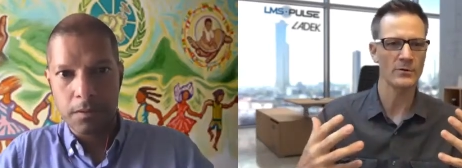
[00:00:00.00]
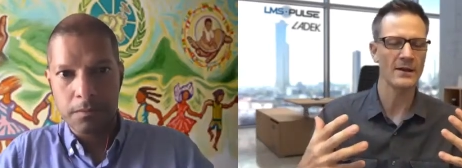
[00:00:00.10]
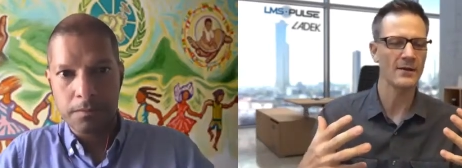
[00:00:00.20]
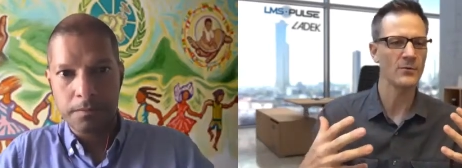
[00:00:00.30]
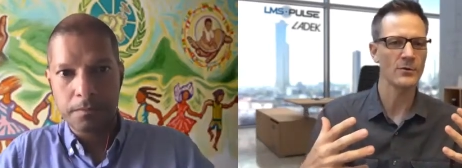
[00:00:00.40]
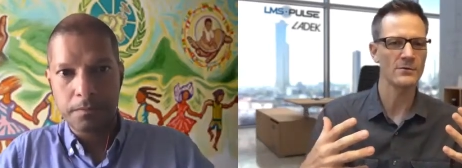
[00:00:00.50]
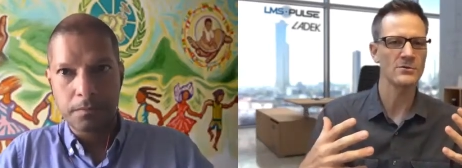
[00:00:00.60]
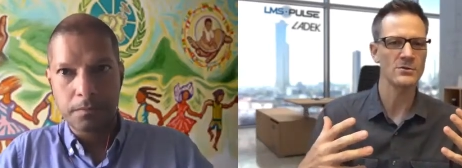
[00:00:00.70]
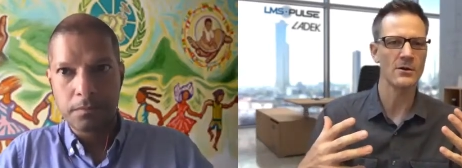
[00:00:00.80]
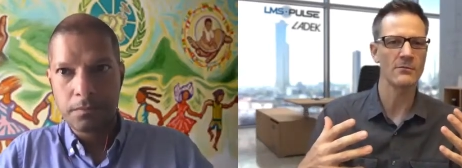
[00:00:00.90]
Speaker 1: to have you on this
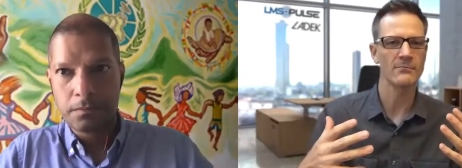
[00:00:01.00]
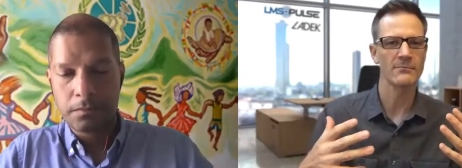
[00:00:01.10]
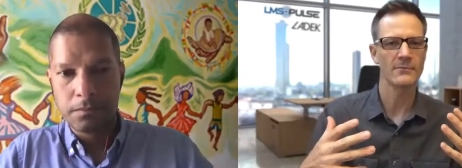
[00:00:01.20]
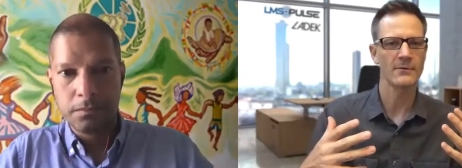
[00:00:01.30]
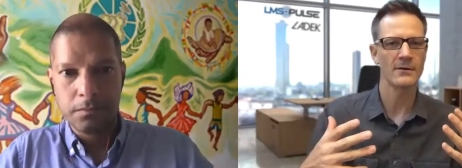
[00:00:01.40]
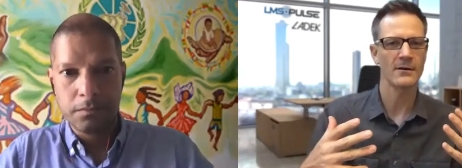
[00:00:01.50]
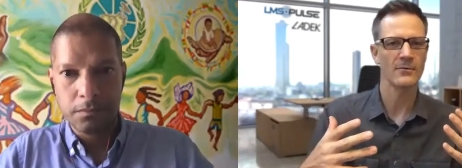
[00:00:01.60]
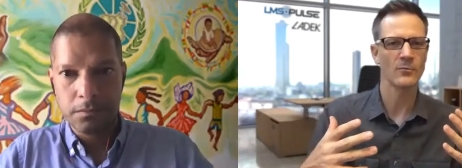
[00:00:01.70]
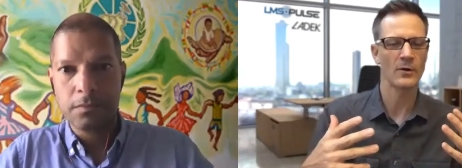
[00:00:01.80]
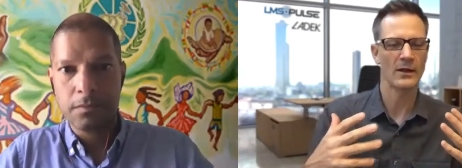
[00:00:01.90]
show, uh,
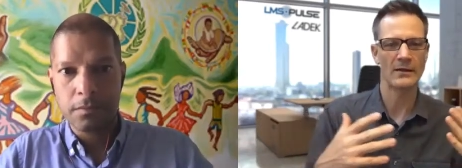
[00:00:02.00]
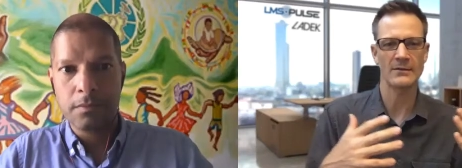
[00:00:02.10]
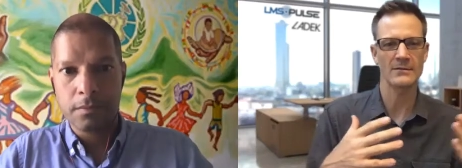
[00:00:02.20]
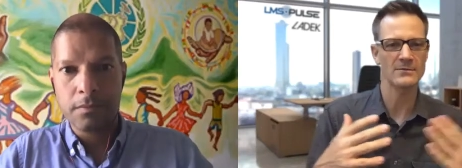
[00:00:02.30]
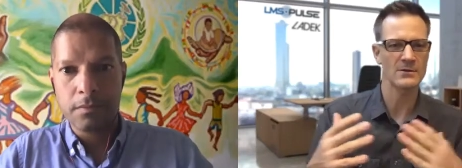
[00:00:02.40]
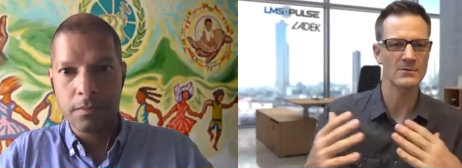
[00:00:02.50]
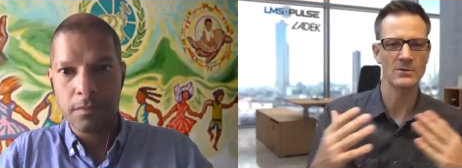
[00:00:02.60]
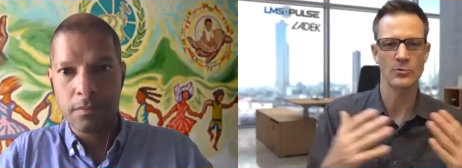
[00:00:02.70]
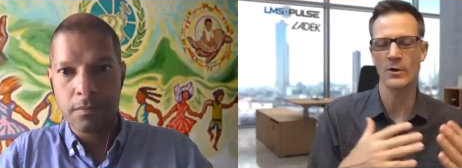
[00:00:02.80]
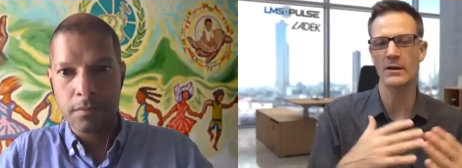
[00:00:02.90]
what, I think this there's a
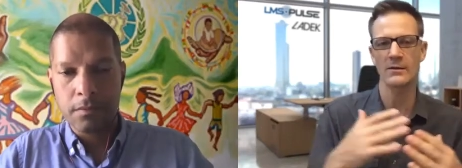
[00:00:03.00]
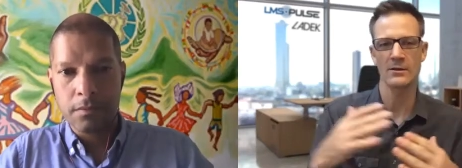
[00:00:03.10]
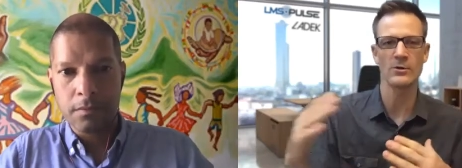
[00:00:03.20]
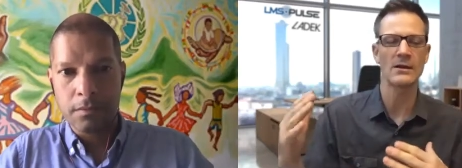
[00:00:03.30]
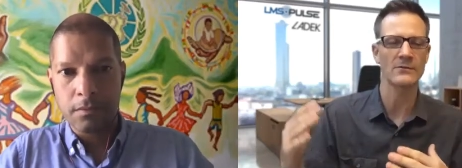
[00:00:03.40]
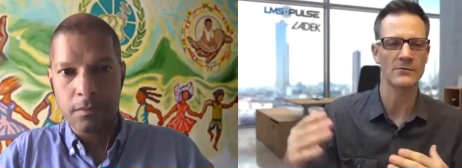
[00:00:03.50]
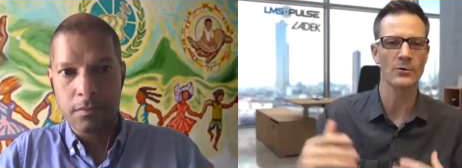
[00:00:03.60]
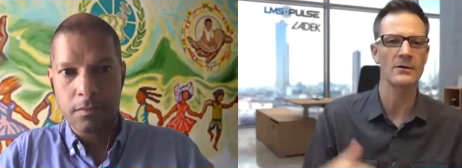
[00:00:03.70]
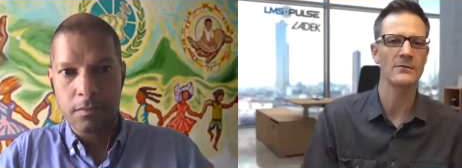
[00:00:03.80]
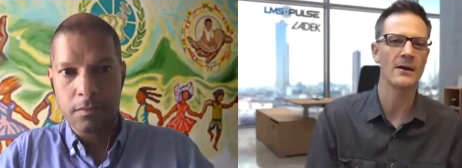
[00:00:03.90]
great unique
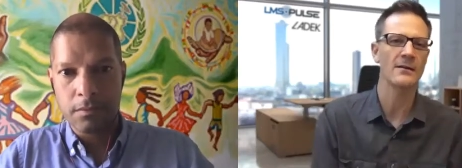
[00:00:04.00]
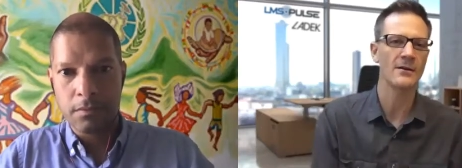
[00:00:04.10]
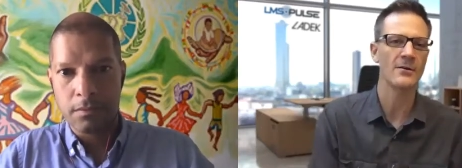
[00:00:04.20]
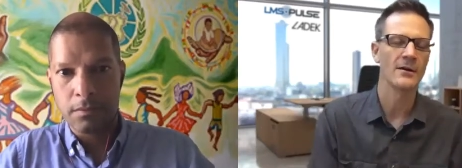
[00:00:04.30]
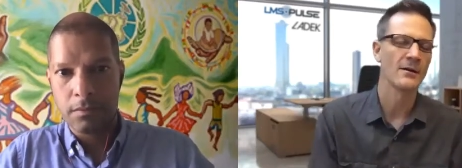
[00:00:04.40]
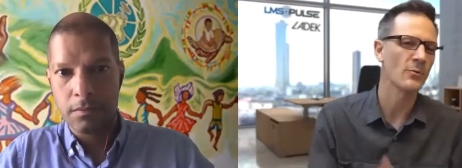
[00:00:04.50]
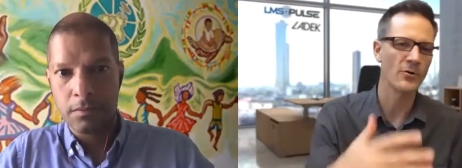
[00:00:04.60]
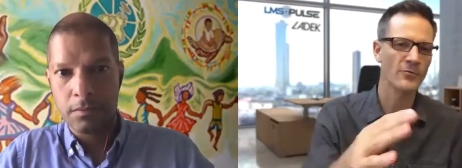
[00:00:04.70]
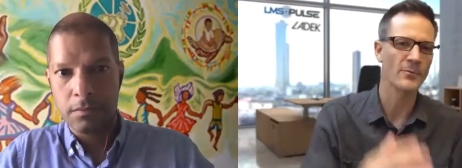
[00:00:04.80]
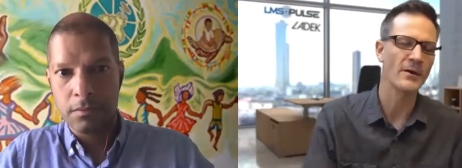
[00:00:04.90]
story to tell here. We'll go
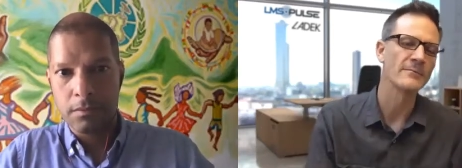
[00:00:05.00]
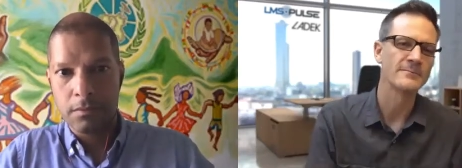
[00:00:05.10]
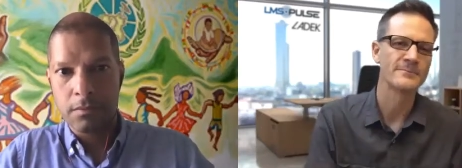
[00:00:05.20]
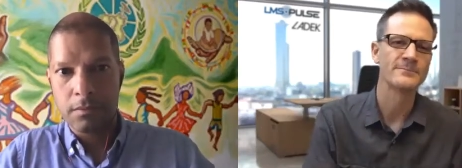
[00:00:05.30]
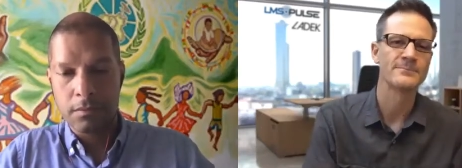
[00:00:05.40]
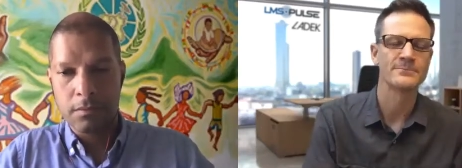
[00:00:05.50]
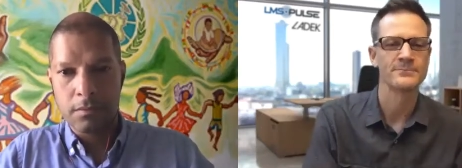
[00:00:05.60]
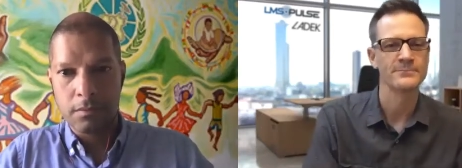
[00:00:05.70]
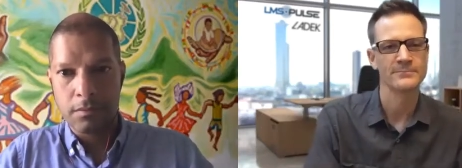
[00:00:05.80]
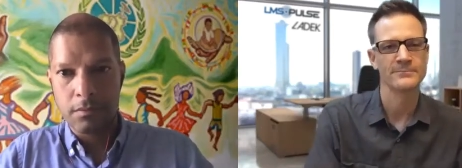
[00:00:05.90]
from there.
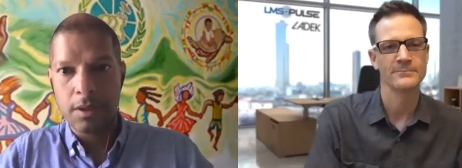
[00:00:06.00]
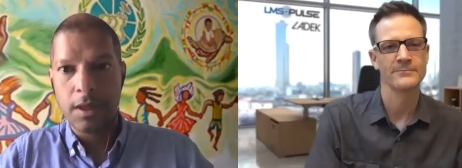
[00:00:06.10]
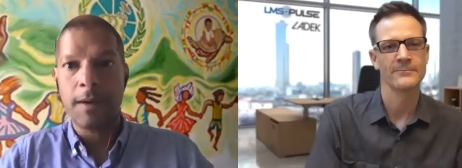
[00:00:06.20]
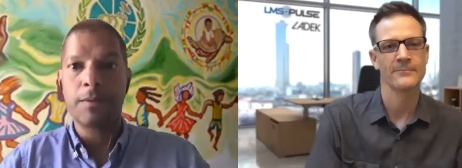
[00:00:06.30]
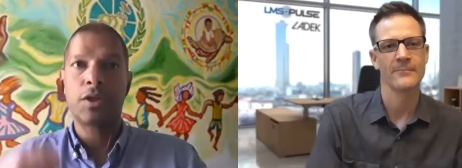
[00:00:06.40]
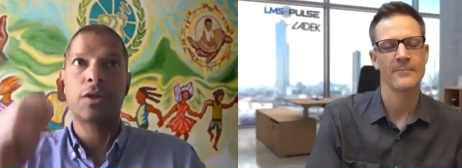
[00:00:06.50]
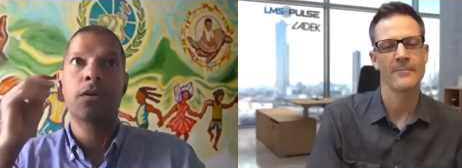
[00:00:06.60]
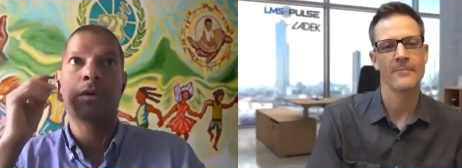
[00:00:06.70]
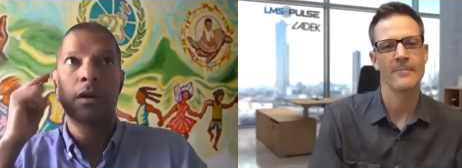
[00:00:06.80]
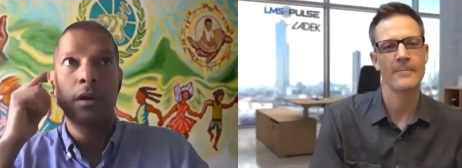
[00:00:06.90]
Speaker 2: Yeah.
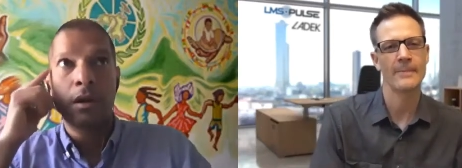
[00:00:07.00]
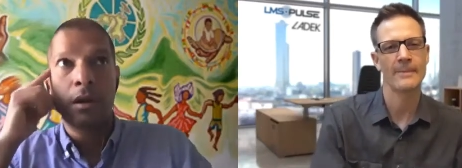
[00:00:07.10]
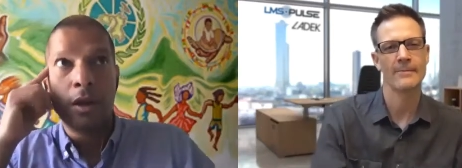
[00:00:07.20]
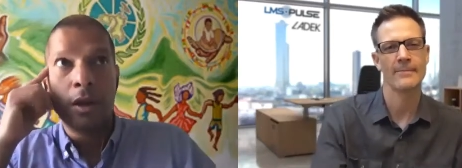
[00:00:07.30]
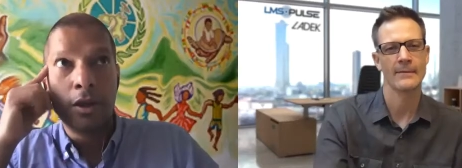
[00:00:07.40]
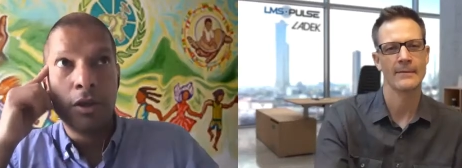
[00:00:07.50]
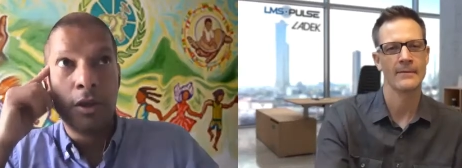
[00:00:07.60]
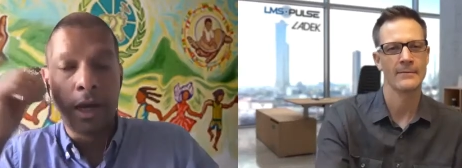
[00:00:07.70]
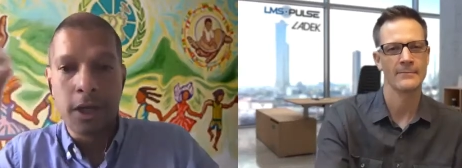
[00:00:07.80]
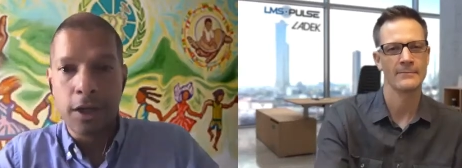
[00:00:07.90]
So, you know,
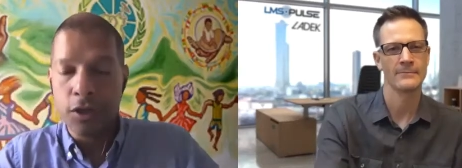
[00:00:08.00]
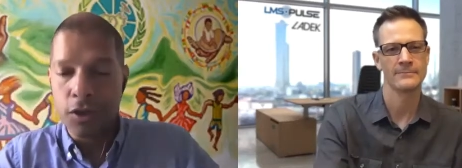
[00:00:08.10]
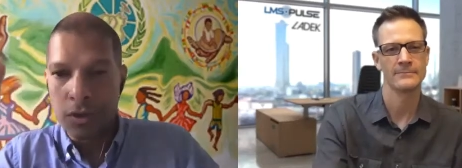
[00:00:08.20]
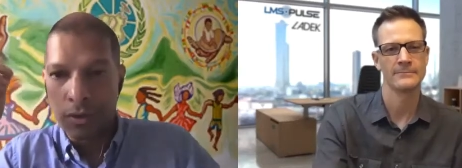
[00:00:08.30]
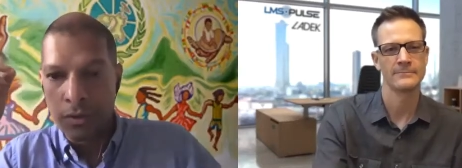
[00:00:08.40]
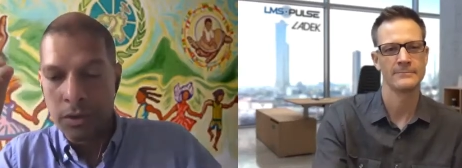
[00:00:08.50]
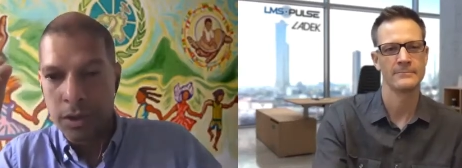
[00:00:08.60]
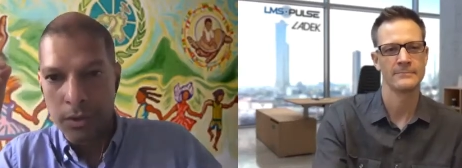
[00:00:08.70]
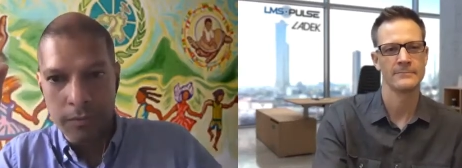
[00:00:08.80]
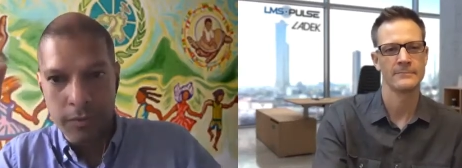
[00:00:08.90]
I got to know the
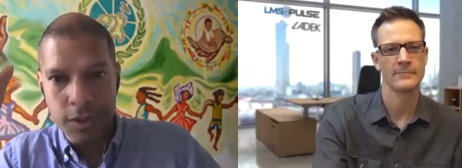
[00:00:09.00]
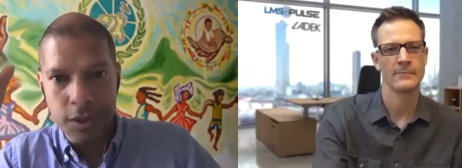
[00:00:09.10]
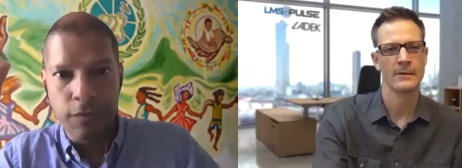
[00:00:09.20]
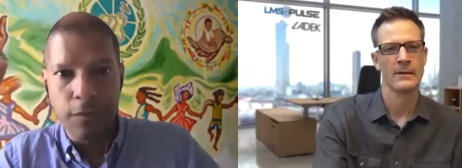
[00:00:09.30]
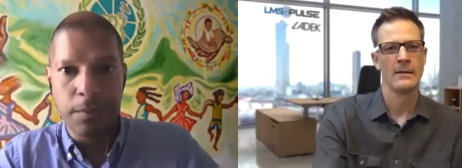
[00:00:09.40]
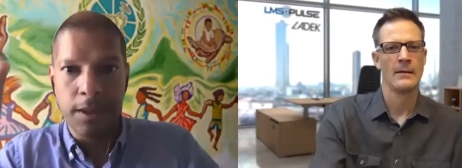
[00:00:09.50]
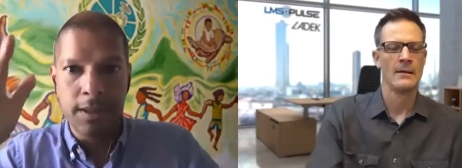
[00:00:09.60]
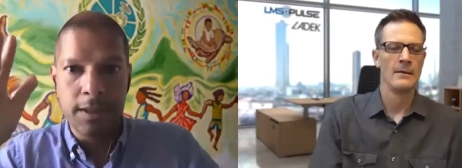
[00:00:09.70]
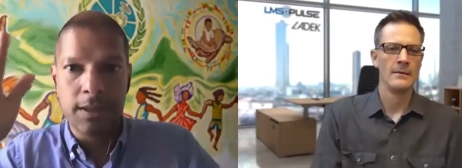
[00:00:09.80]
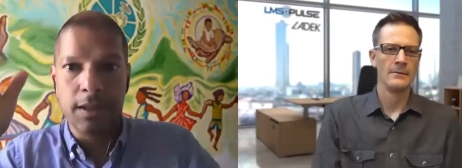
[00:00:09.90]
University for
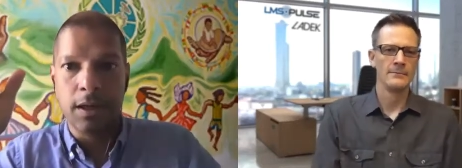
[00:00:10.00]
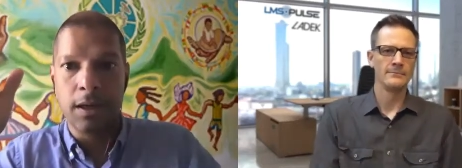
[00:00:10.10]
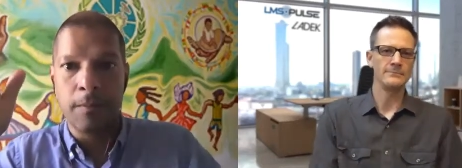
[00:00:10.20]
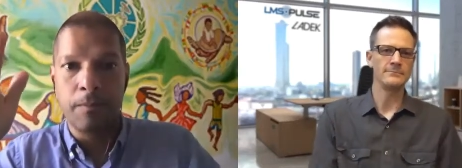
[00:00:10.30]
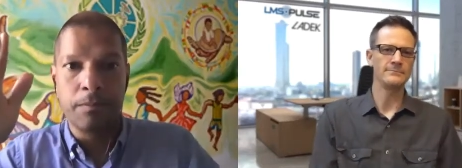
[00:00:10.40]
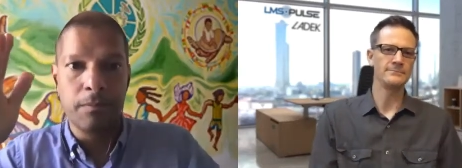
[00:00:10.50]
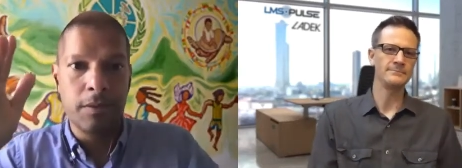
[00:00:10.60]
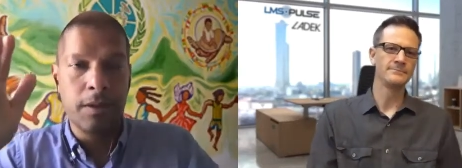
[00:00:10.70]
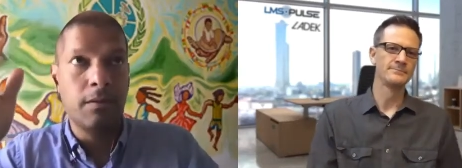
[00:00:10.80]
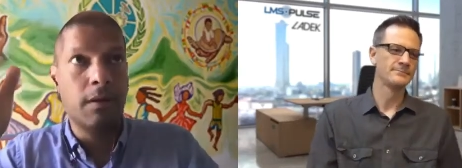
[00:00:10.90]
Peace um,
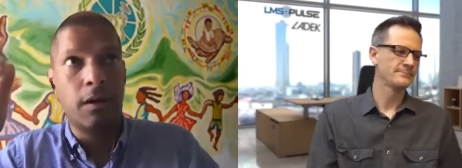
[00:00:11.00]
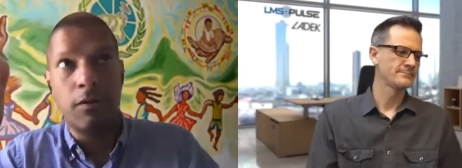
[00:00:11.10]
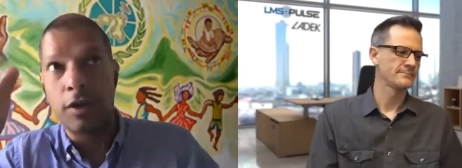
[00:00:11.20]
around